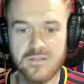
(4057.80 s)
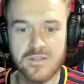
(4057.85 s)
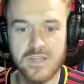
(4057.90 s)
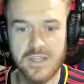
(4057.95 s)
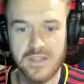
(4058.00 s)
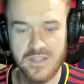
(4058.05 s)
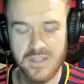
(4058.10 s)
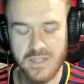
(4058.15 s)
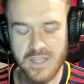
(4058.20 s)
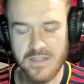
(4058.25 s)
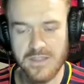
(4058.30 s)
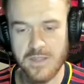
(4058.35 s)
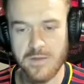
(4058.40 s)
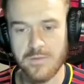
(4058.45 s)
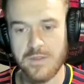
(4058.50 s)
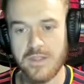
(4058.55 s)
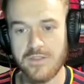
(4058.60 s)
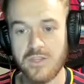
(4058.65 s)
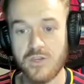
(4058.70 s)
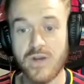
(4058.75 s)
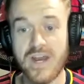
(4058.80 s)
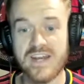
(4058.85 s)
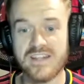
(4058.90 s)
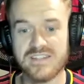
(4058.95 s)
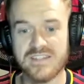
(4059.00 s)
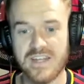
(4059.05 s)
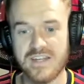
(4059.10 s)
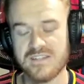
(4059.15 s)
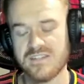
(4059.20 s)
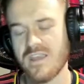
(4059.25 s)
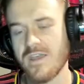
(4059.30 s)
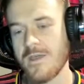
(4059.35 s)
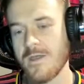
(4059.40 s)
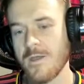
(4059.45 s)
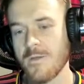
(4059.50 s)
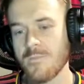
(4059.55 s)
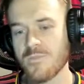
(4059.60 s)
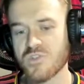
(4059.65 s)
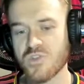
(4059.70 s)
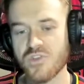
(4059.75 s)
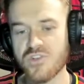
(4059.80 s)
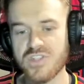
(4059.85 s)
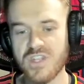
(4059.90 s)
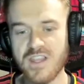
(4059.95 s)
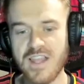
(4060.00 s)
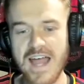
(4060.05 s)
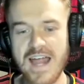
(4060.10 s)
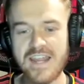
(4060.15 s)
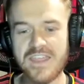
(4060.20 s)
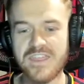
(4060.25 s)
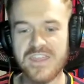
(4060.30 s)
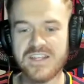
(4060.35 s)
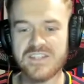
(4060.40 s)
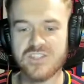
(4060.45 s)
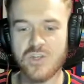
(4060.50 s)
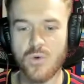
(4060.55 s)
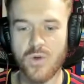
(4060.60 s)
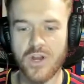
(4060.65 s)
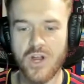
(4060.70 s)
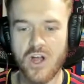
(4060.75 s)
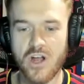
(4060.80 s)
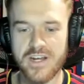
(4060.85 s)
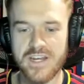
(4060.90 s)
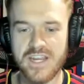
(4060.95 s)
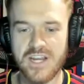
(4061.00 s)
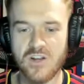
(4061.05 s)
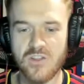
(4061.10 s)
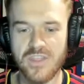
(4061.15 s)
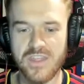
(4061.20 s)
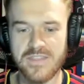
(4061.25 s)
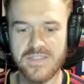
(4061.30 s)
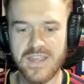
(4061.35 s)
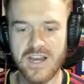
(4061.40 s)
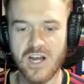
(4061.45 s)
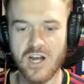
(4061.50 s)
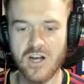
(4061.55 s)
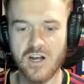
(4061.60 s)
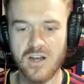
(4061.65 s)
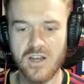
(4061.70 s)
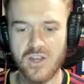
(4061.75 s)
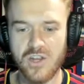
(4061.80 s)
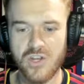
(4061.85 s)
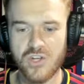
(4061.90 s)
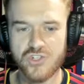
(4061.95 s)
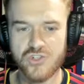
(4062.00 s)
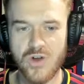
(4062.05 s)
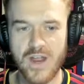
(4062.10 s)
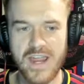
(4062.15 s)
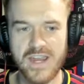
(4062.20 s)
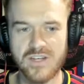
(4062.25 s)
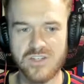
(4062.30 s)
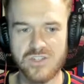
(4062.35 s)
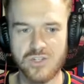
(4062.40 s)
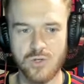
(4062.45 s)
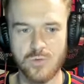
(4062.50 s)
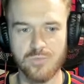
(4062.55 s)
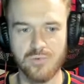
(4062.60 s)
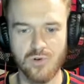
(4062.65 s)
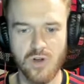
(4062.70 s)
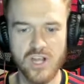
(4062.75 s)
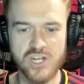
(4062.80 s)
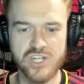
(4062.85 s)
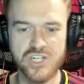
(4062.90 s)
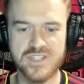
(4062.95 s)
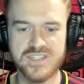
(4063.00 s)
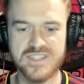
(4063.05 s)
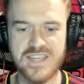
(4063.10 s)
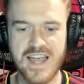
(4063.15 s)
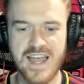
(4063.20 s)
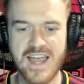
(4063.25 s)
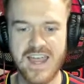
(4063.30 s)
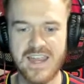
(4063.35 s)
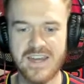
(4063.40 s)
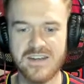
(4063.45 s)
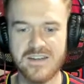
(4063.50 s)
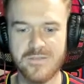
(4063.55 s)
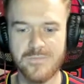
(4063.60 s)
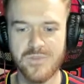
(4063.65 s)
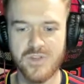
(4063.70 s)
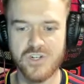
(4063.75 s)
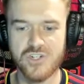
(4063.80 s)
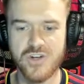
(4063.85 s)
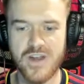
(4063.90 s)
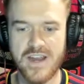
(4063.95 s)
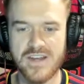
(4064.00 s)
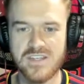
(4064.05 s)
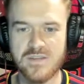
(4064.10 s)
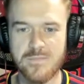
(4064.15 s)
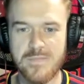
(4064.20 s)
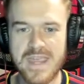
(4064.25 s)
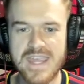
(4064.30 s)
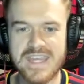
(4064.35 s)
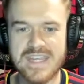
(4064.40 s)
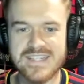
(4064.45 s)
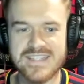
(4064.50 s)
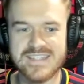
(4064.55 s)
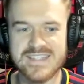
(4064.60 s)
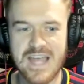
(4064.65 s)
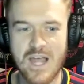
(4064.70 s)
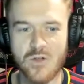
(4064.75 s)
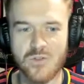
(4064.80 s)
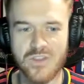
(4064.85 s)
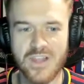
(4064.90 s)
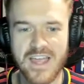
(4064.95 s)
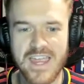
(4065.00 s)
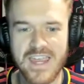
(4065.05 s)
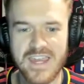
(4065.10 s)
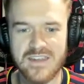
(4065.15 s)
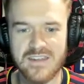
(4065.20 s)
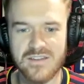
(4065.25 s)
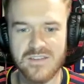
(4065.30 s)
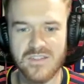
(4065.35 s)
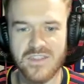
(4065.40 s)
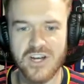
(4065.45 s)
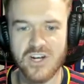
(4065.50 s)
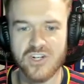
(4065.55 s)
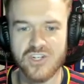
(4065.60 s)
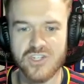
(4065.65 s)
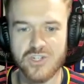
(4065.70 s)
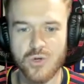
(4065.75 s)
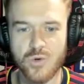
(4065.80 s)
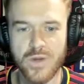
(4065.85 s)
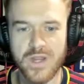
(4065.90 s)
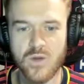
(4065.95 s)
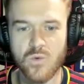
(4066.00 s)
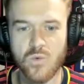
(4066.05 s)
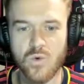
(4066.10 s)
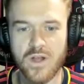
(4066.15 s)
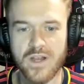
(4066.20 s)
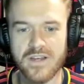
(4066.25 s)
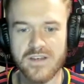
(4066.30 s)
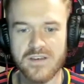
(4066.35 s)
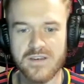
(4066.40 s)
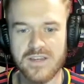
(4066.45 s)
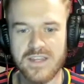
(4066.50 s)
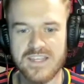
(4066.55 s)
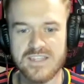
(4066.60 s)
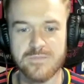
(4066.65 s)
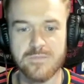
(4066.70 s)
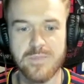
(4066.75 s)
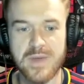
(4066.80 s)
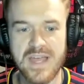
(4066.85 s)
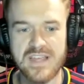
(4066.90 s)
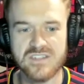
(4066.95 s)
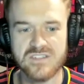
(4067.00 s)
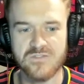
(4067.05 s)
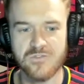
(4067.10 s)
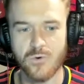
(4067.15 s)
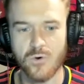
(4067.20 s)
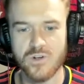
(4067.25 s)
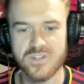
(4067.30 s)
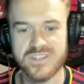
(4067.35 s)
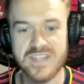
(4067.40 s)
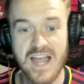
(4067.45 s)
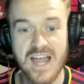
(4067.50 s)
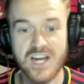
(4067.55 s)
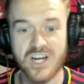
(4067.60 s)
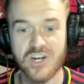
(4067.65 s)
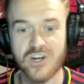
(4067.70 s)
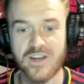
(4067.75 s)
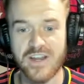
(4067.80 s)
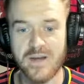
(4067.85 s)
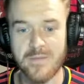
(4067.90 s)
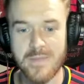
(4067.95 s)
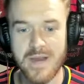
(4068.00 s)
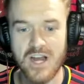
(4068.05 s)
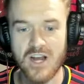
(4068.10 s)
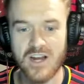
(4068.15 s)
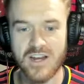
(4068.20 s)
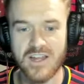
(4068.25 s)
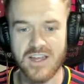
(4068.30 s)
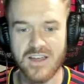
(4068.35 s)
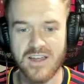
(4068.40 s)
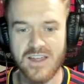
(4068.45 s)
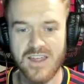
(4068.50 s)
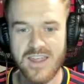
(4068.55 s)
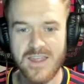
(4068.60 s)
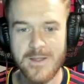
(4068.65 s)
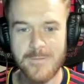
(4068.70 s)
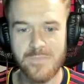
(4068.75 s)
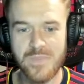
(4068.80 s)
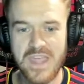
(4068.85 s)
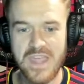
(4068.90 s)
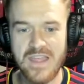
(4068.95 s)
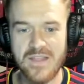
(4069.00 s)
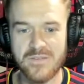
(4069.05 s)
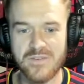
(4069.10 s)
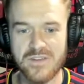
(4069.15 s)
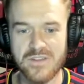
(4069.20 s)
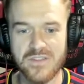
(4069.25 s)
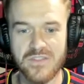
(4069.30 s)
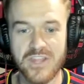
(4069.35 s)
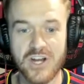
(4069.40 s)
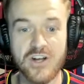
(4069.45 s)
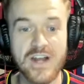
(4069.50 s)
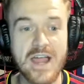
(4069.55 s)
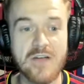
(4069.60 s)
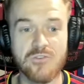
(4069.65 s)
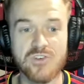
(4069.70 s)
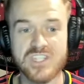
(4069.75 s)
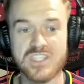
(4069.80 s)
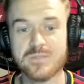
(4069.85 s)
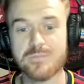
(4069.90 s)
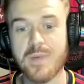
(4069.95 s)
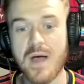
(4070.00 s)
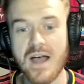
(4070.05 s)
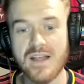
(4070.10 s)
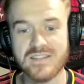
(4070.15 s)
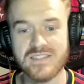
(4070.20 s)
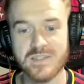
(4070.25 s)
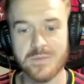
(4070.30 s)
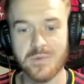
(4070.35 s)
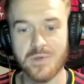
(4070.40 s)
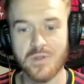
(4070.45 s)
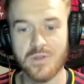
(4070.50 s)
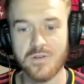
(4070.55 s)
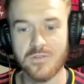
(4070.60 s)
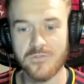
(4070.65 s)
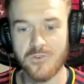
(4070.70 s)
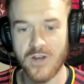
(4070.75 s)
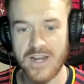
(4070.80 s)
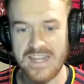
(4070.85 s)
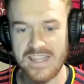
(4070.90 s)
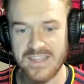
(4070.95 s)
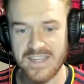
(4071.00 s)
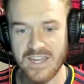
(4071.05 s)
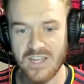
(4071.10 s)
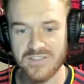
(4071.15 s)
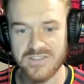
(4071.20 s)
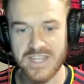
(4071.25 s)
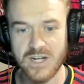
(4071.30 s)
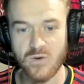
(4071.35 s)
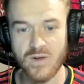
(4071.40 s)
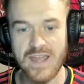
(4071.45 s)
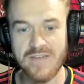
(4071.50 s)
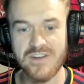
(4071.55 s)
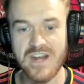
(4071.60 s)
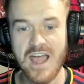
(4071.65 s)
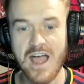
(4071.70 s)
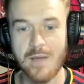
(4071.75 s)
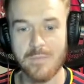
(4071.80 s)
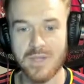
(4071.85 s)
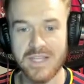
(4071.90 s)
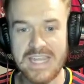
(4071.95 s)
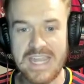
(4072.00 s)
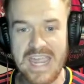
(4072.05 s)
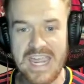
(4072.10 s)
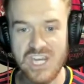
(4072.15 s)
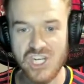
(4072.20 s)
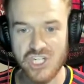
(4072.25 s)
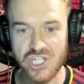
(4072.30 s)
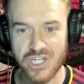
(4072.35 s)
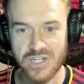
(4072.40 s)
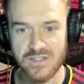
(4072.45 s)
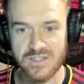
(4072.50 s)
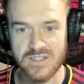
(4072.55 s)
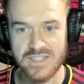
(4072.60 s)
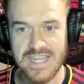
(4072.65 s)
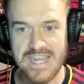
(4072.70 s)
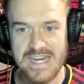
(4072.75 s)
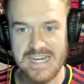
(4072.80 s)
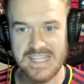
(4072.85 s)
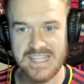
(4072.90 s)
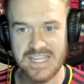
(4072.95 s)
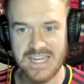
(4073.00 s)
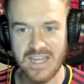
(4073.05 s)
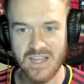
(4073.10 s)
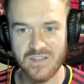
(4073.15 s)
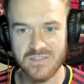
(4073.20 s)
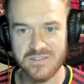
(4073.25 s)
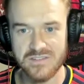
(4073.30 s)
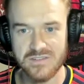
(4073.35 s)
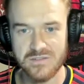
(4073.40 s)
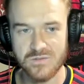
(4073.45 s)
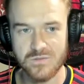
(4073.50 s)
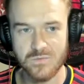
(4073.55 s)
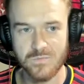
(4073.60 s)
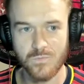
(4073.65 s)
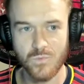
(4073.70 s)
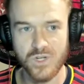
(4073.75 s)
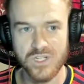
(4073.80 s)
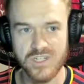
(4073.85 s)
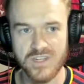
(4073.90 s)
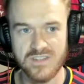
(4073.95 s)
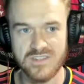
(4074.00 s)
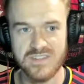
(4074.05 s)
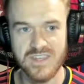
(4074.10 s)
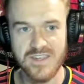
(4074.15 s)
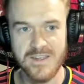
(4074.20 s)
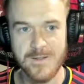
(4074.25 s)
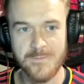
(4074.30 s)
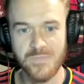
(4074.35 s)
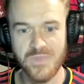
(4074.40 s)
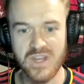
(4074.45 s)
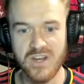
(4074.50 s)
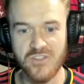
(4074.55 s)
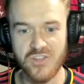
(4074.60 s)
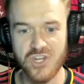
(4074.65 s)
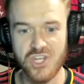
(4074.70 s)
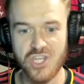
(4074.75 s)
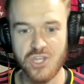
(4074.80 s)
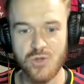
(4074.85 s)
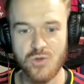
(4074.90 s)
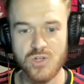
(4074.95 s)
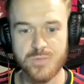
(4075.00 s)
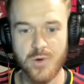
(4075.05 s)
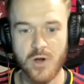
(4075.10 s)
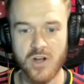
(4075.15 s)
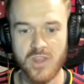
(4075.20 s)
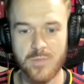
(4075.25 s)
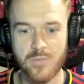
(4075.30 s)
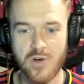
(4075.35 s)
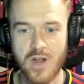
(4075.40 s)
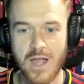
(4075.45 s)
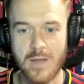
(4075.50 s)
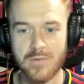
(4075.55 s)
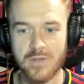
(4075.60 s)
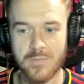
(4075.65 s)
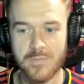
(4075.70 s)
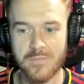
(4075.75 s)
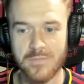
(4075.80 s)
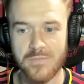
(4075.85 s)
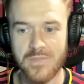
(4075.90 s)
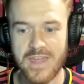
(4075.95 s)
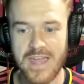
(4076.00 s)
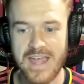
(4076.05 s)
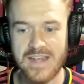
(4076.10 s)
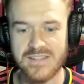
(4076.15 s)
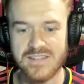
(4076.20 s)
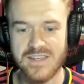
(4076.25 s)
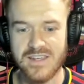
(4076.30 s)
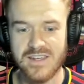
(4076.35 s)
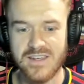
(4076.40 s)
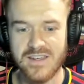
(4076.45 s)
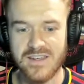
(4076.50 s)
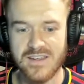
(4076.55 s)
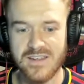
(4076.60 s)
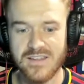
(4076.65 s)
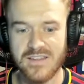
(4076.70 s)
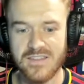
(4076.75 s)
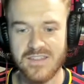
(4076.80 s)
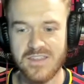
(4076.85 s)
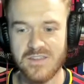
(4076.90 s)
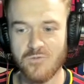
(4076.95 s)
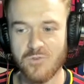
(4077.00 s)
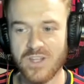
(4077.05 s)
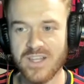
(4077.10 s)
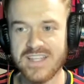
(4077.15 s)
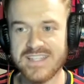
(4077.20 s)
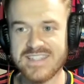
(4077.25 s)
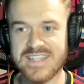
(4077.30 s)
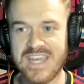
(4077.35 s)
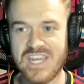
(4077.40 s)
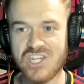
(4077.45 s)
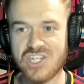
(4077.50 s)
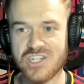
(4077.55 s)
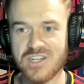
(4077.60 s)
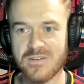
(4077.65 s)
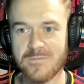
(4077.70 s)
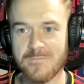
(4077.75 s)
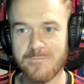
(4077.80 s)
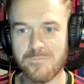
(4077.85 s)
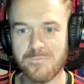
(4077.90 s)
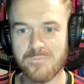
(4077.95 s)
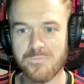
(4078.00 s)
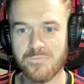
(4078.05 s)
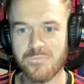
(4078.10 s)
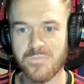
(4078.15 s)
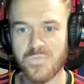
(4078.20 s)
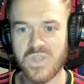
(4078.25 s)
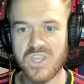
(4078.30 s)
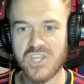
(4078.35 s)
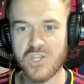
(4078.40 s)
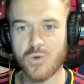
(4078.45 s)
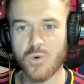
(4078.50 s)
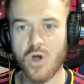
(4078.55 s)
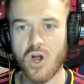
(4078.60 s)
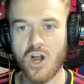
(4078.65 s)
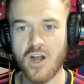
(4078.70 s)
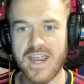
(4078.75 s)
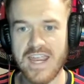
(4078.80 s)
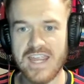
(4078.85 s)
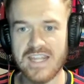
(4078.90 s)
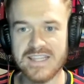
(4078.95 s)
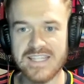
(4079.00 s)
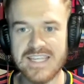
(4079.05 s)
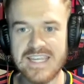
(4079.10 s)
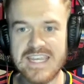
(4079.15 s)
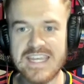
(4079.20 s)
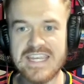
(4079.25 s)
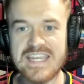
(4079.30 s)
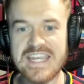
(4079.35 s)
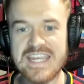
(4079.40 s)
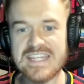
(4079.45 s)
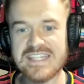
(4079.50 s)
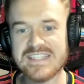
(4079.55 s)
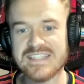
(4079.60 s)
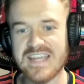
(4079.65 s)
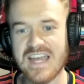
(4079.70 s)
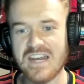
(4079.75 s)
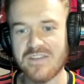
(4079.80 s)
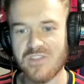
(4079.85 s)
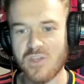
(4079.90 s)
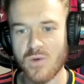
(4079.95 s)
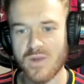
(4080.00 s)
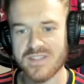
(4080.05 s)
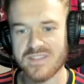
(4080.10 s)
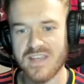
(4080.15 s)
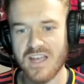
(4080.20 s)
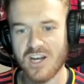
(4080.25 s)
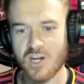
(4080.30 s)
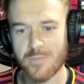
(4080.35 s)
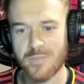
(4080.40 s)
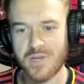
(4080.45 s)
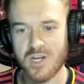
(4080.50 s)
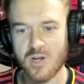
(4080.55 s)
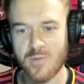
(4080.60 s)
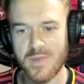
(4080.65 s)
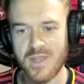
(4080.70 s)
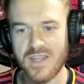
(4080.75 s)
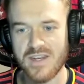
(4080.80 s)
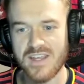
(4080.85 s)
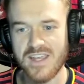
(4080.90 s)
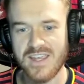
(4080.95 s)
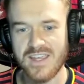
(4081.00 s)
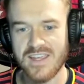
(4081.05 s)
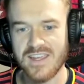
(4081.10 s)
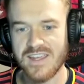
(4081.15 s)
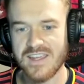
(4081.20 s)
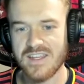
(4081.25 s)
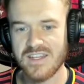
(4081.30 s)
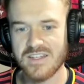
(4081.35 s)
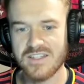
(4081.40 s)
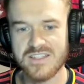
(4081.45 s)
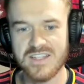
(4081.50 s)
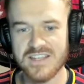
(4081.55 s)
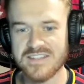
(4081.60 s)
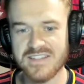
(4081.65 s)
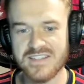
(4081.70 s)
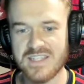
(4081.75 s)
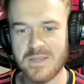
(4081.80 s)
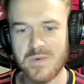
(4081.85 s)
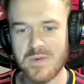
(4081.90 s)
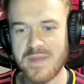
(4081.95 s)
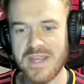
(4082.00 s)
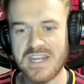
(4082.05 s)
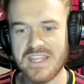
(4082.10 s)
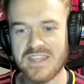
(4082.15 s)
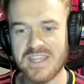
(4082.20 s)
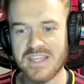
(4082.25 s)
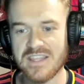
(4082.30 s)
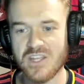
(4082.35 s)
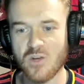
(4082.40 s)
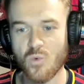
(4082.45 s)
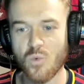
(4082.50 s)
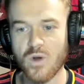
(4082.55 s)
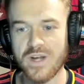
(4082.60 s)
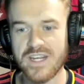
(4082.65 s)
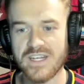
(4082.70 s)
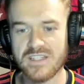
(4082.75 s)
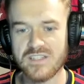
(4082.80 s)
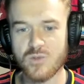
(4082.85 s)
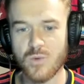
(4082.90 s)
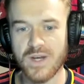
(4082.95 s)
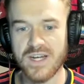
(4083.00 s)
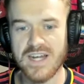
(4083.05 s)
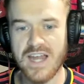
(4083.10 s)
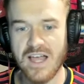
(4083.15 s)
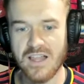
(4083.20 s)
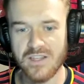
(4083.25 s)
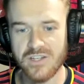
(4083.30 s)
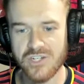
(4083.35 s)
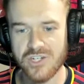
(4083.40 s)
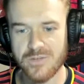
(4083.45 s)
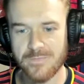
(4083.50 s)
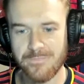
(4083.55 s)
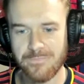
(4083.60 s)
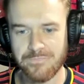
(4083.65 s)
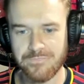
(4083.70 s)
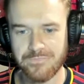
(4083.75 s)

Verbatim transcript: in in the in the United States. So there's a lot of things going on here that they're trying to brush aside. They're trying to make it sound like they're doing what is best for soccer in America and they're not responsible for anything else. They don't have an obligation to anything else, which is another huge part of the problem that the realization that you are a league inside of the US soccer pyramid doesn't seem to be anything they're wanting to acknowledge.